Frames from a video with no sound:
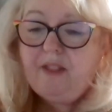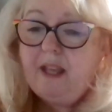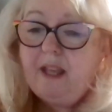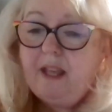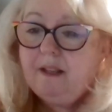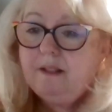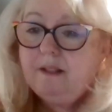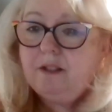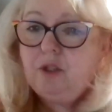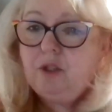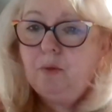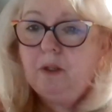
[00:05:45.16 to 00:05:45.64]

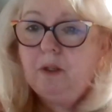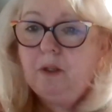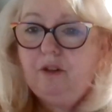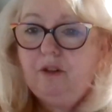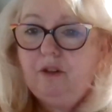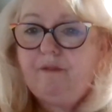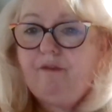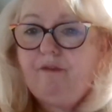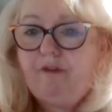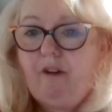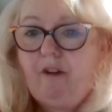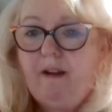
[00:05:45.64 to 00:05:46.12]
Thanks to a
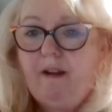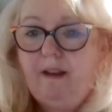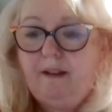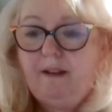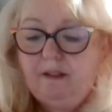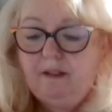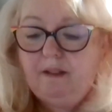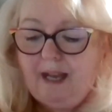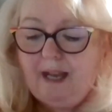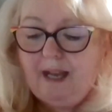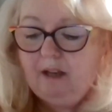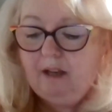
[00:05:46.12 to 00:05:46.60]
good
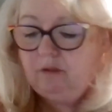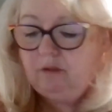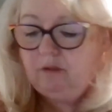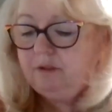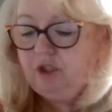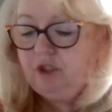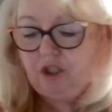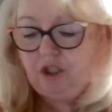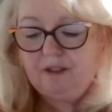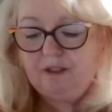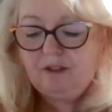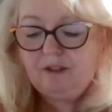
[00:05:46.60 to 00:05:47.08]
friend I'll
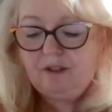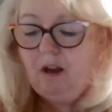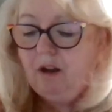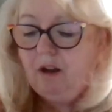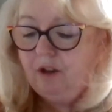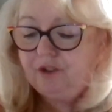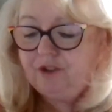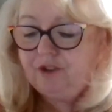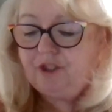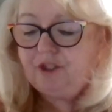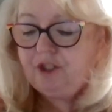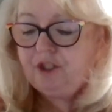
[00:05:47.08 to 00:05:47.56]
just
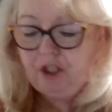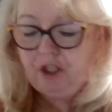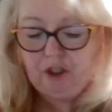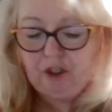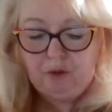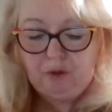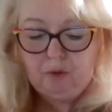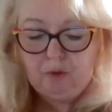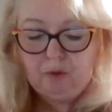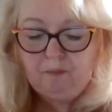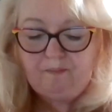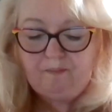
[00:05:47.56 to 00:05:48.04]
call
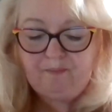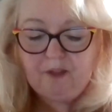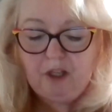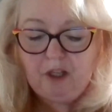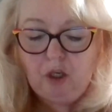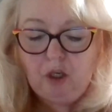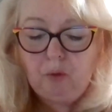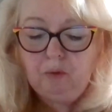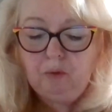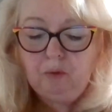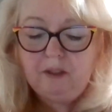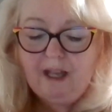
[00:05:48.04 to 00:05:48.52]
Sue,
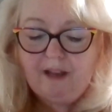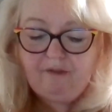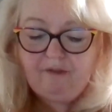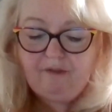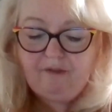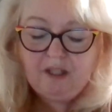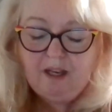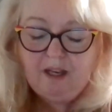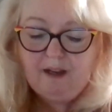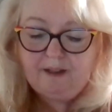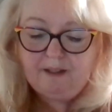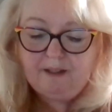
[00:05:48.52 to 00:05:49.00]
who
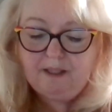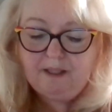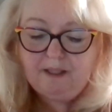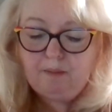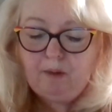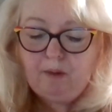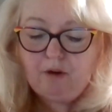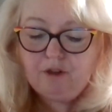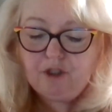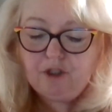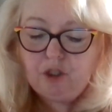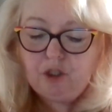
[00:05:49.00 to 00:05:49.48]
left goddess
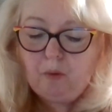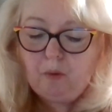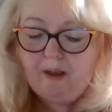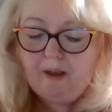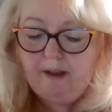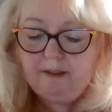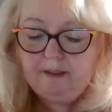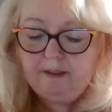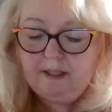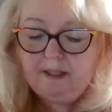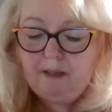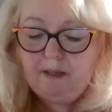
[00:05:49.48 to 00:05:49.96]

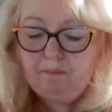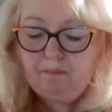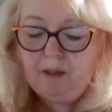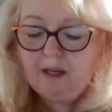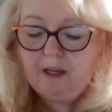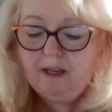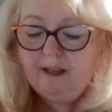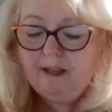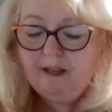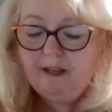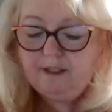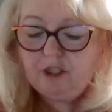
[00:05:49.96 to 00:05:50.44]
spirituality
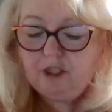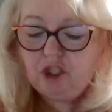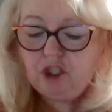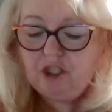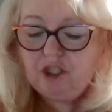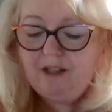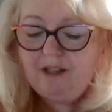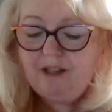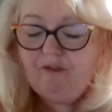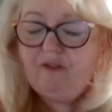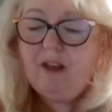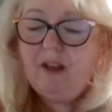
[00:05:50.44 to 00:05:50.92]
because
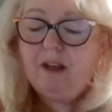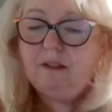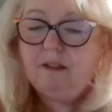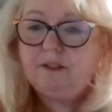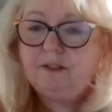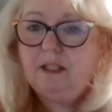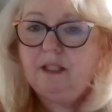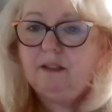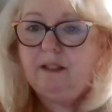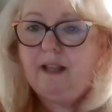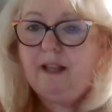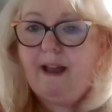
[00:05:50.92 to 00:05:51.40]
she
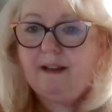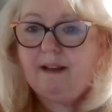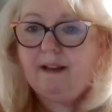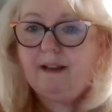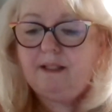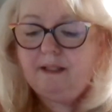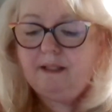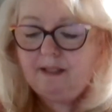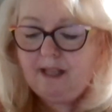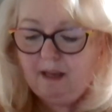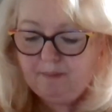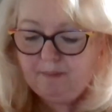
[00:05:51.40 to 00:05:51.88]
felt it lacked
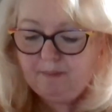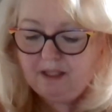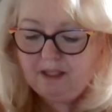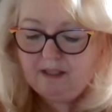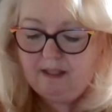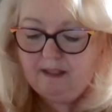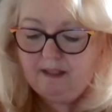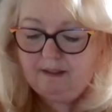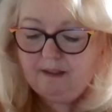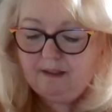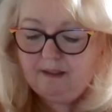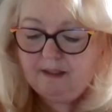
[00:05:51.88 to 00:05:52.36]

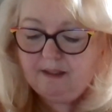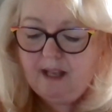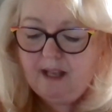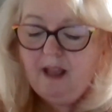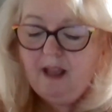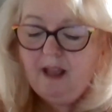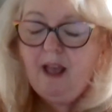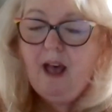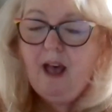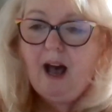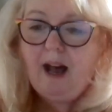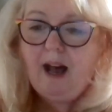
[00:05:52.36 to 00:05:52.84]
substance,
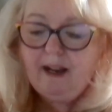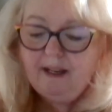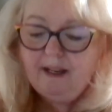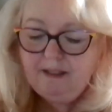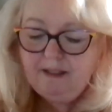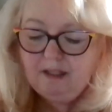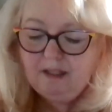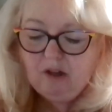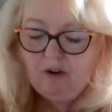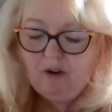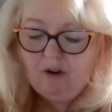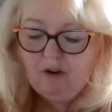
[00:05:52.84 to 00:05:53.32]
I
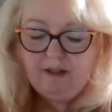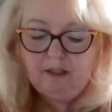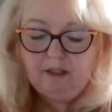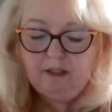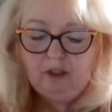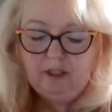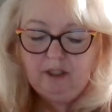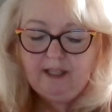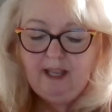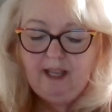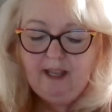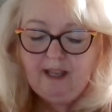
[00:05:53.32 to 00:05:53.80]
started
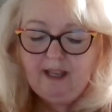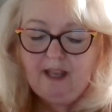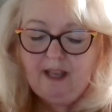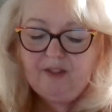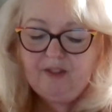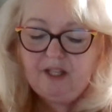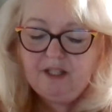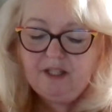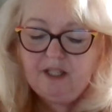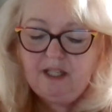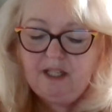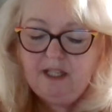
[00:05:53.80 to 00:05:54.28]
looking at
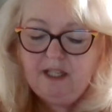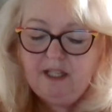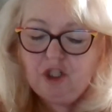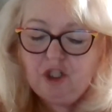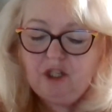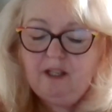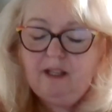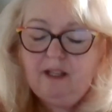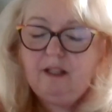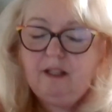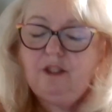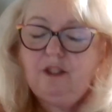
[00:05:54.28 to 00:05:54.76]
the
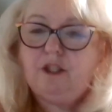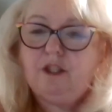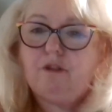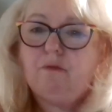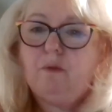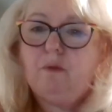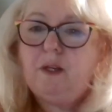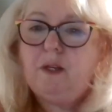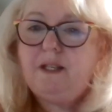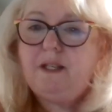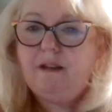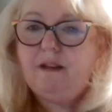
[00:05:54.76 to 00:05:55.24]
teachings
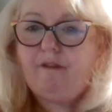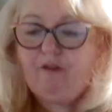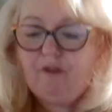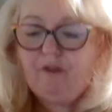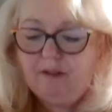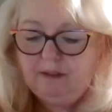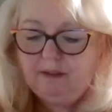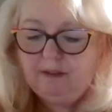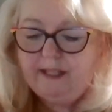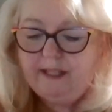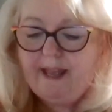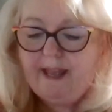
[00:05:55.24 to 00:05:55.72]
through a
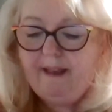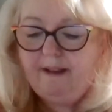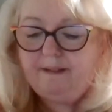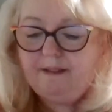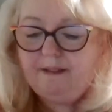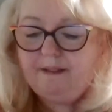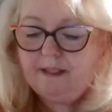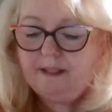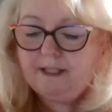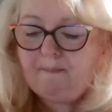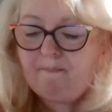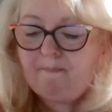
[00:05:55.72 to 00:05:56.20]
different
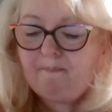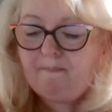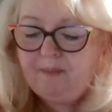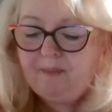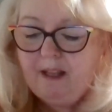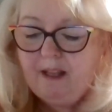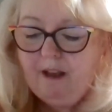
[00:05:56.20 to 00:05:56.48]
lens